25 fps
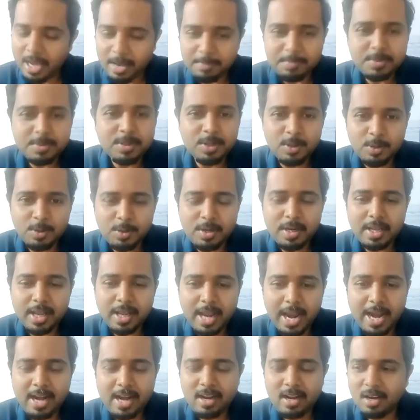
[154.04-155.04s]
absolutely.
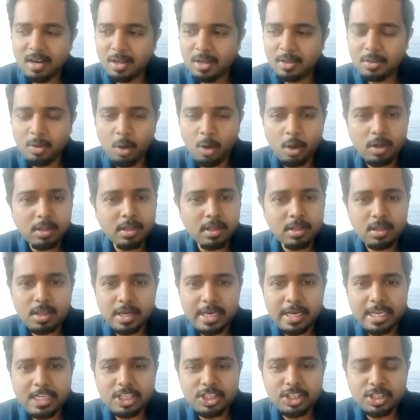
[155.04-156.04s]
And uh, all the
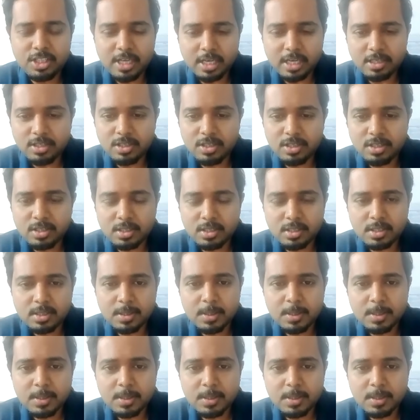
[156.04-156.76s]
three judges